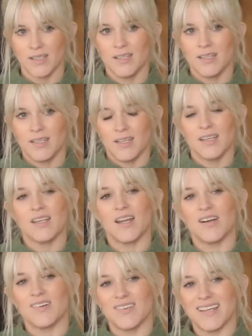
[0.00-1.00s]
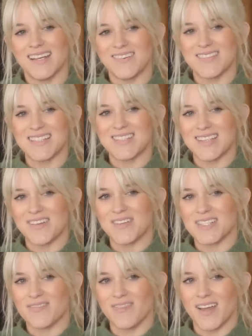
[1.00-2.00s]
Mm. You know, and yeah. it was it
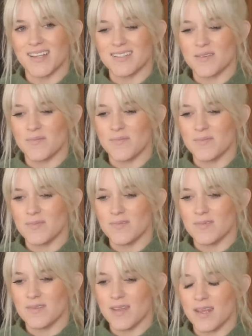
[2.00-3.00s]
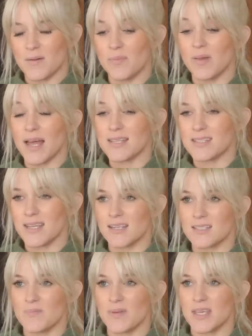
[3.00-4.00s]
was fun to and a
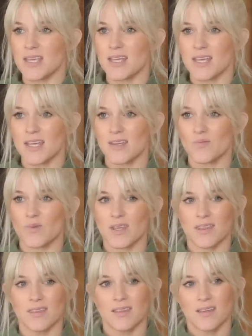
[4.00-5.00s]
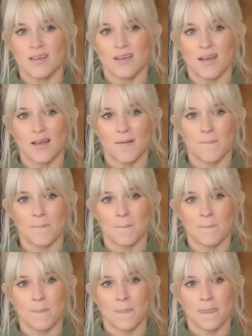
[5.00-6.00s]
blessing to be in with um,
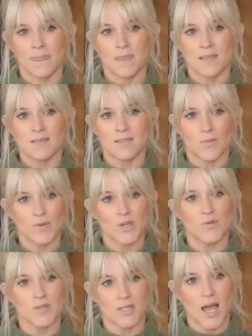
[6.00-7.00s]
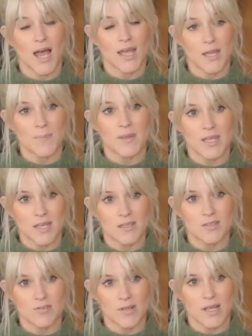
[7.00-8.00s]
someone who was high up in the
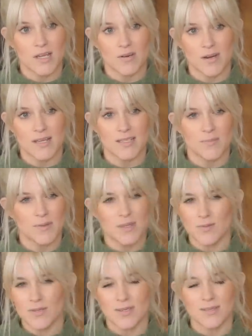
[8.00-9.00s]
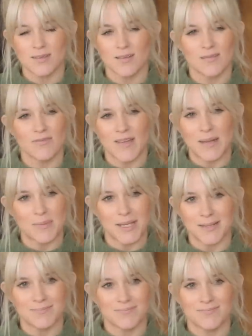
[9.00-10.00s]
industry like crazy, but that was just good
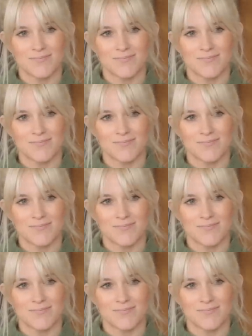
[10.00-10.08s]
family.